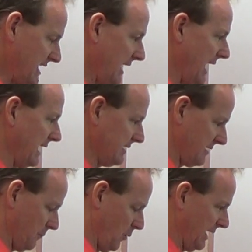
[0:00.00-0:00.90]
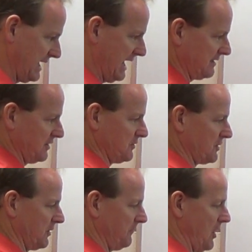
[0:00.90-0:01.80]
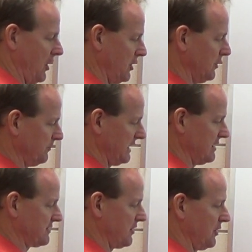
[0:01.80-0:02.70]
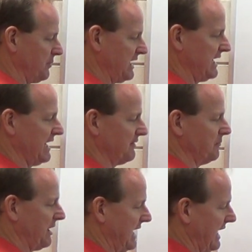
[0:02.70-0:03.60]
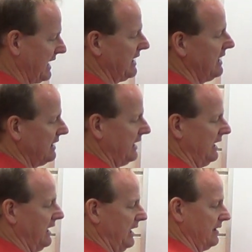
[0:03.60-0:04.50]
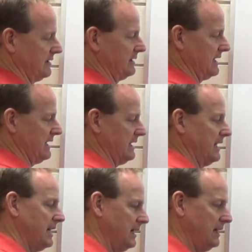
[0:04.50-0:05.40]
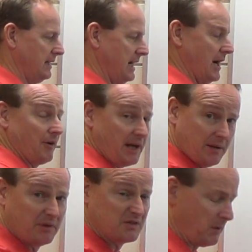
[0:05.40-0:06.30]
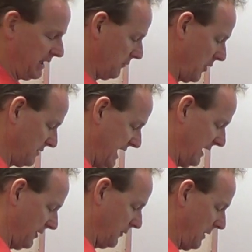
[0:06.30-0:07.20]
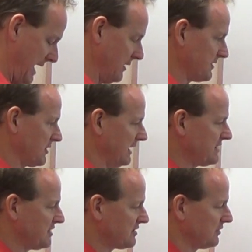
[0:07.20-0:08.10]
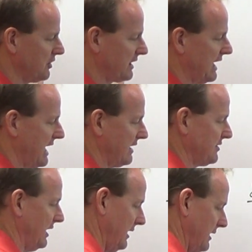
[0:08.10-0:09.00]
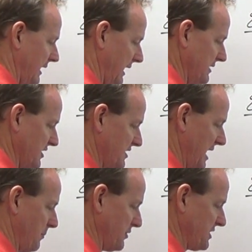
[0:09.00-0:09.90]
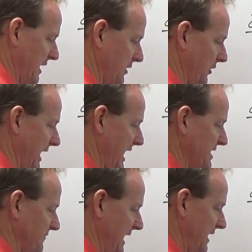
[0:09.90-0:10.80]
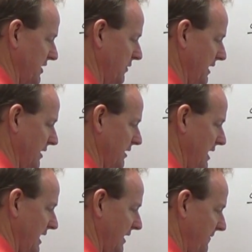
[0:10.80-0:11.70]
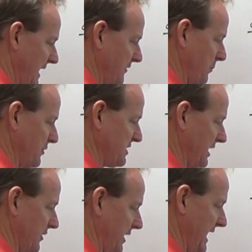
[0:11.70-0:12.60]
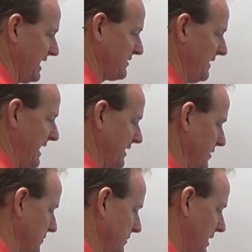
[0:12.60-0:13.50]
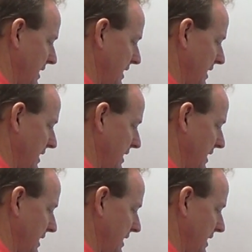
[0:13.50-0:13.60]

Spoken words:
and whatnot too. So the volume is going to be given by the area in between rotated around. So let's just look at just a particular x value here. If I have a particular x value,